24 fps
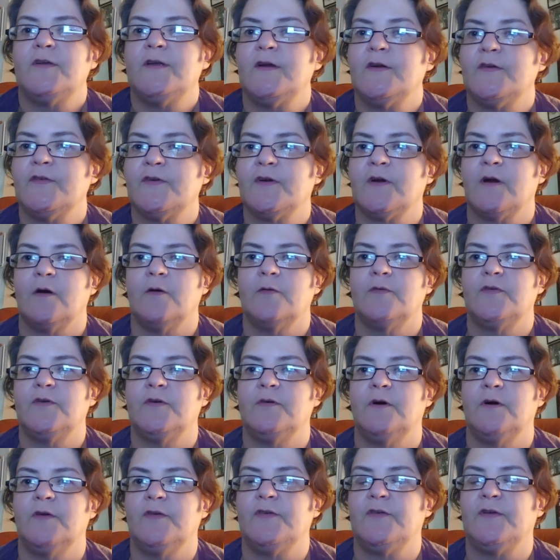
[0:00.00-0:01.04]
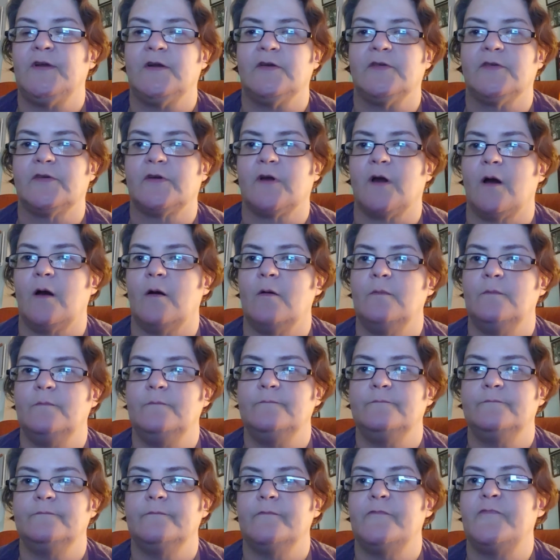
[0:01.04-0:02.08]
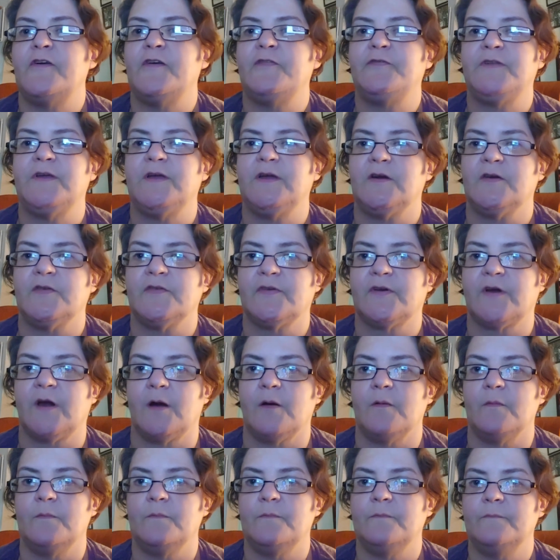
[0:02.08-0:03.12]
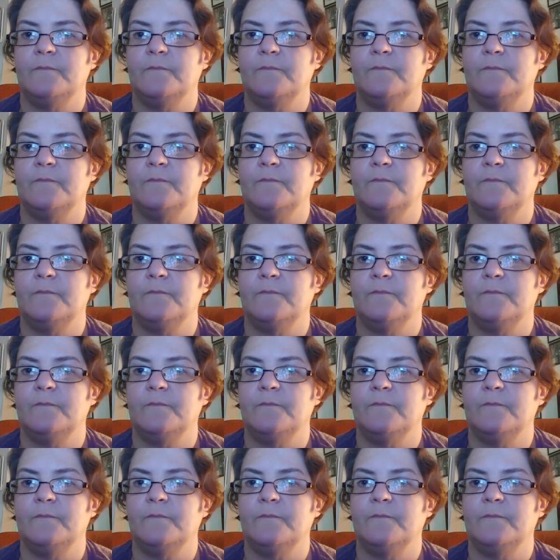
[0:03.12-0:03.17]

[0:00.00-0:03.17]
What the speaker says: years ago, 200 years ago, 50 years ago.